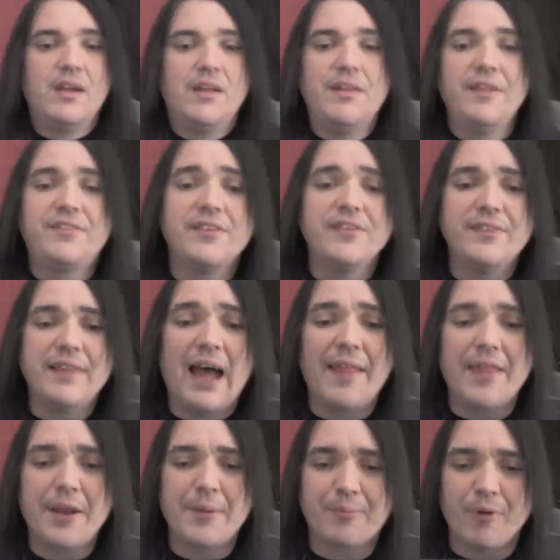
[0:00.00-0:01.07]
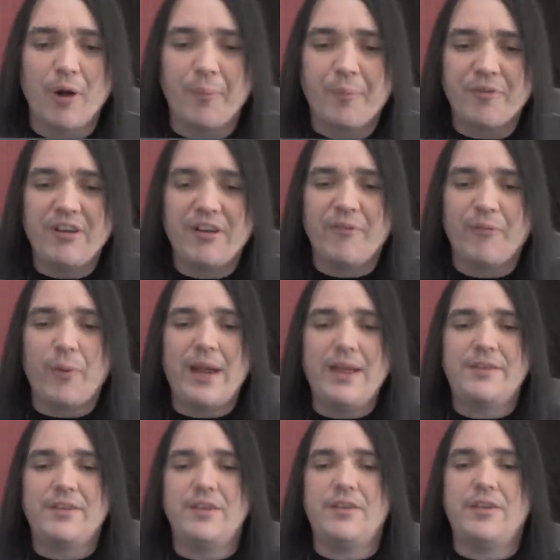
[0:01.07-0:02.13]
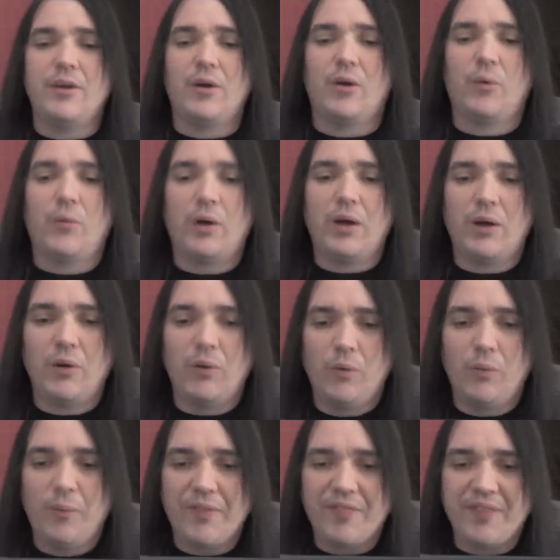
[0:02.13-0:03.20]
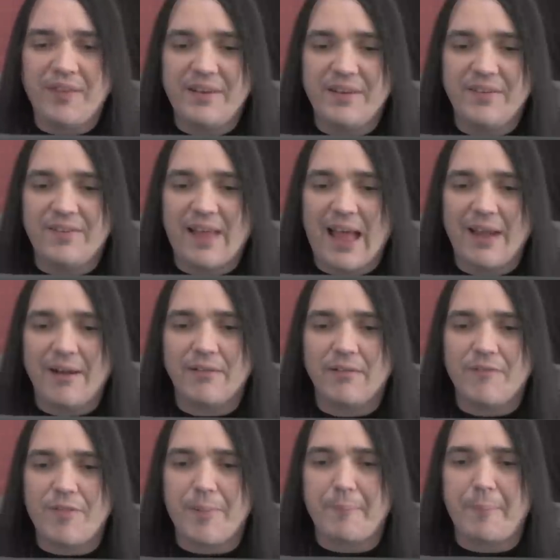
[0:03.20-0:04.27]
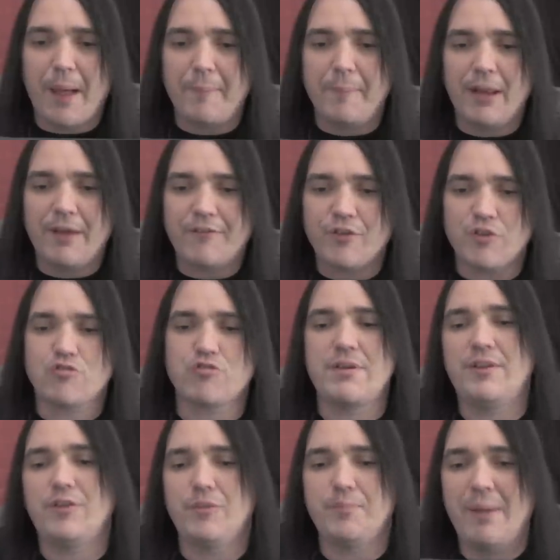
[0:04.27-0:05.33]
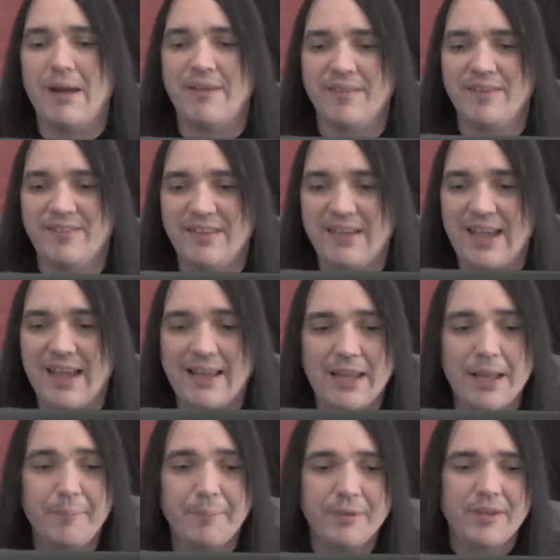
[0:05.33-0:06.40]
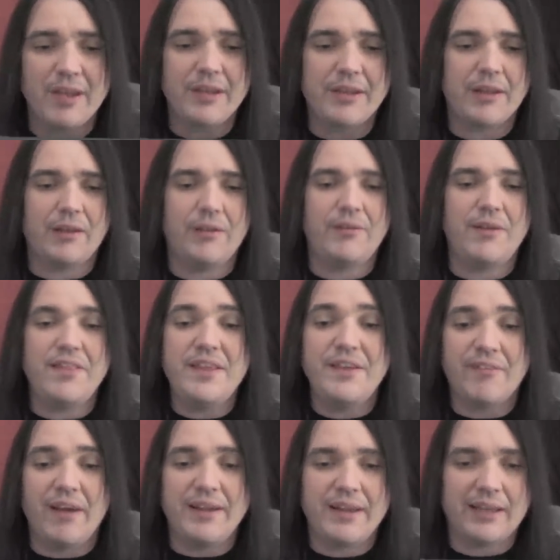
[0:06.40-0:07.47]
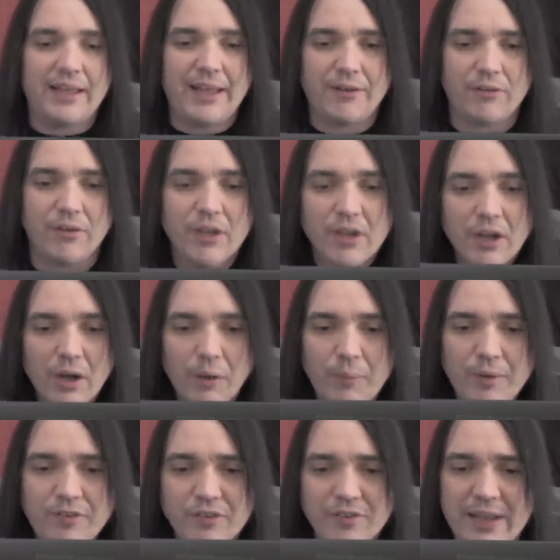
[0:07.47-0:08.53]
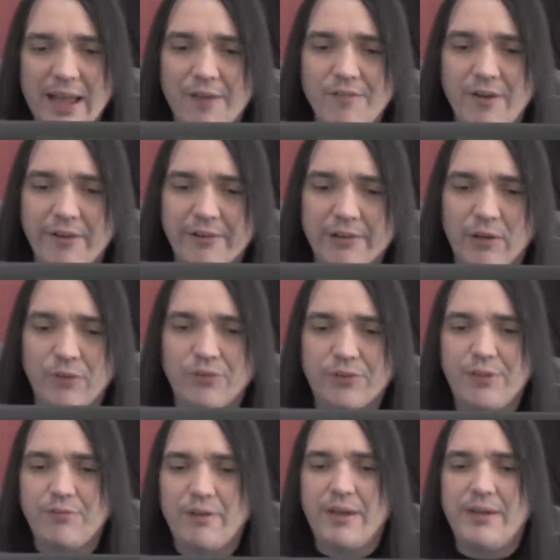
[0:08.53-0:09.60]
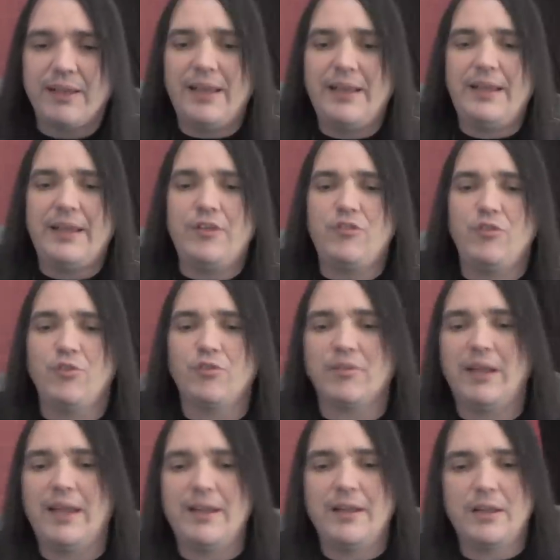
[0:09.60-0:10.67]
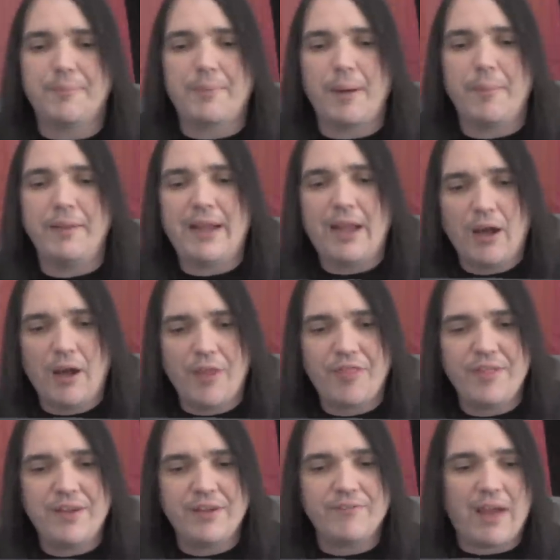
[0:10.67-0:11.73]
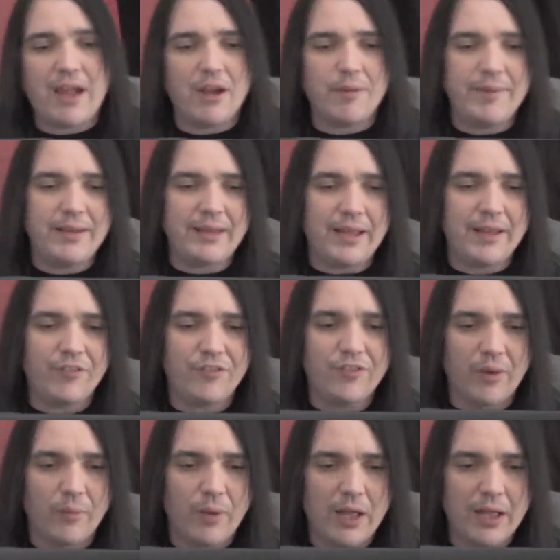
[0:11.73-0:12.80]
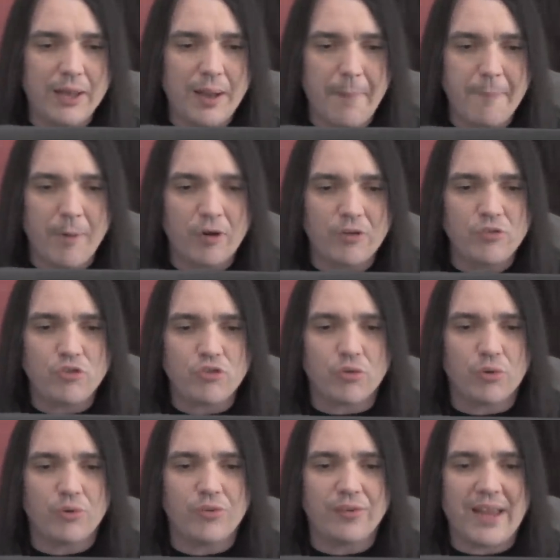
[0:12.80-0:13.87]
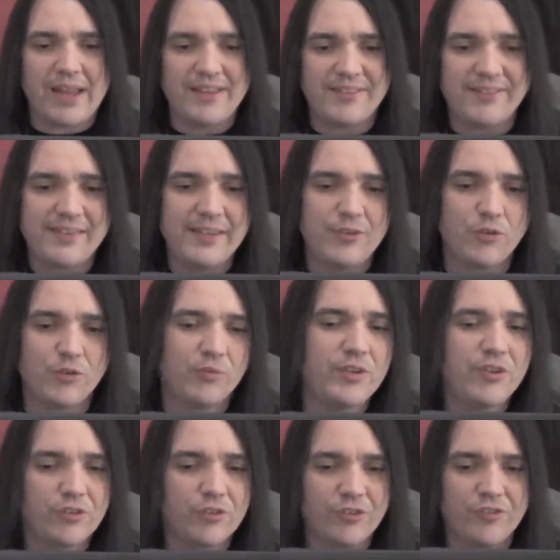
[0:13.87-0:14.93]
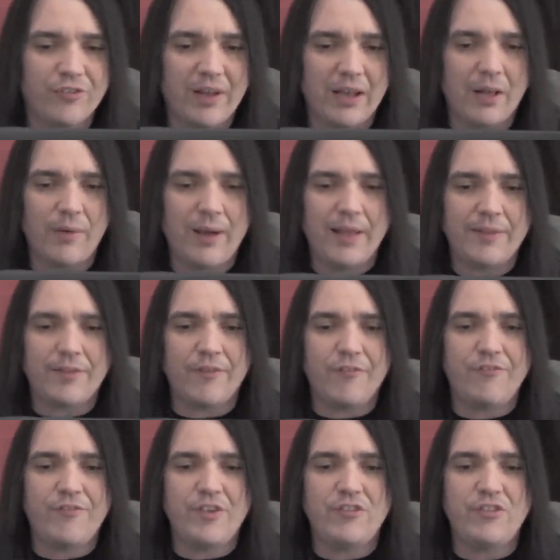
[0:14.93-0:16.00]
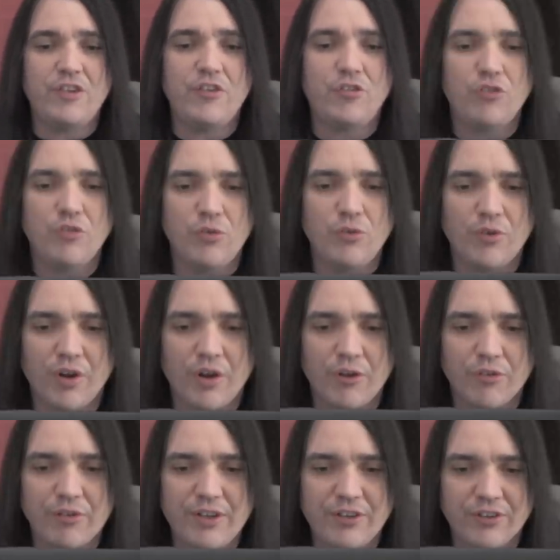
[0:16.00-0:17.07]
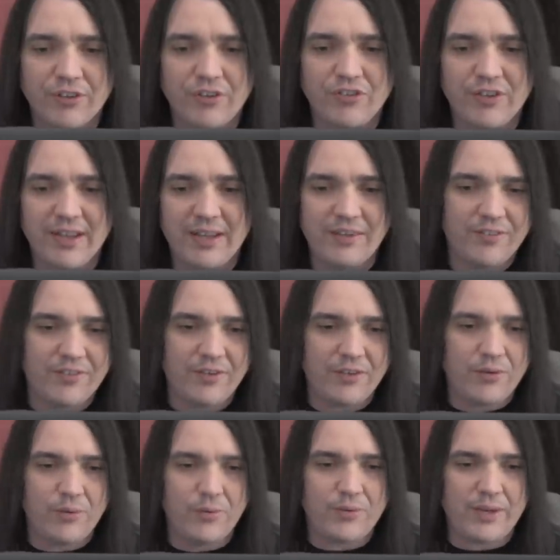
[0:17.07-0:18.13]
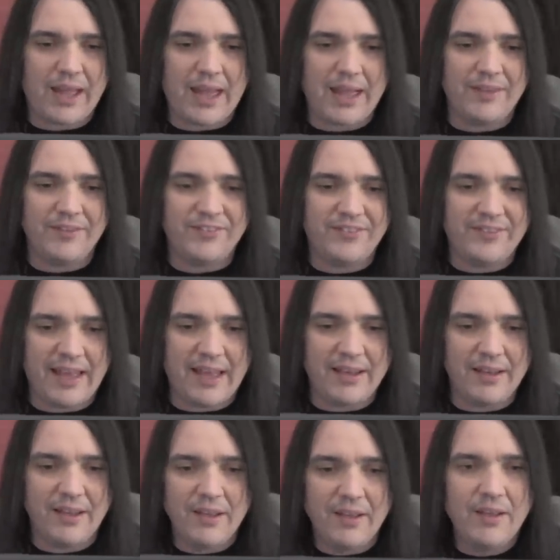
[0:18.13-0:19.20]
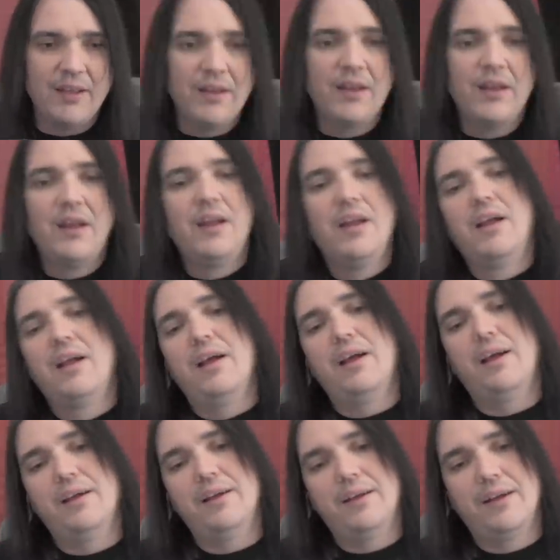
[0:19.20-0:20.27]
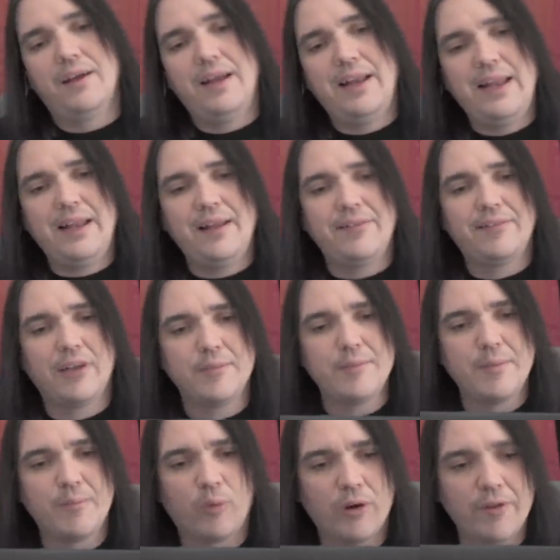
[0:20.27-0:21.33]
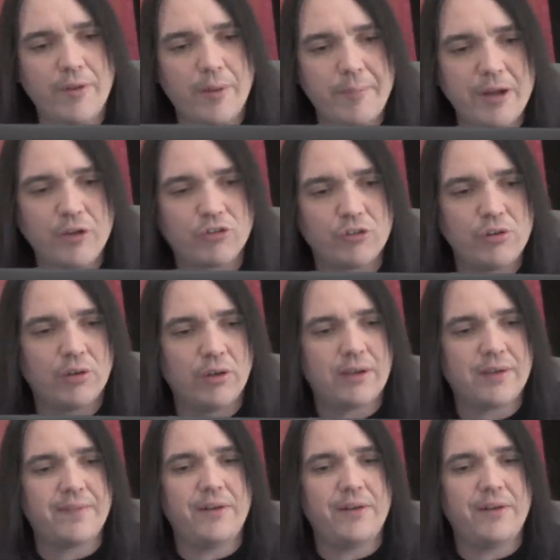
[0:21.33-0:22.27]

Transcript: This is not an appropriate way to deal with the desire of the public for transparency, and in particular, the regulator, which is now very closely regulating issues related to public health, the environment, and so on, Martin Scholes, a senior research fellow at the Fujitsu Research Institute, has said. And it is a little bit more there. Make sure you look at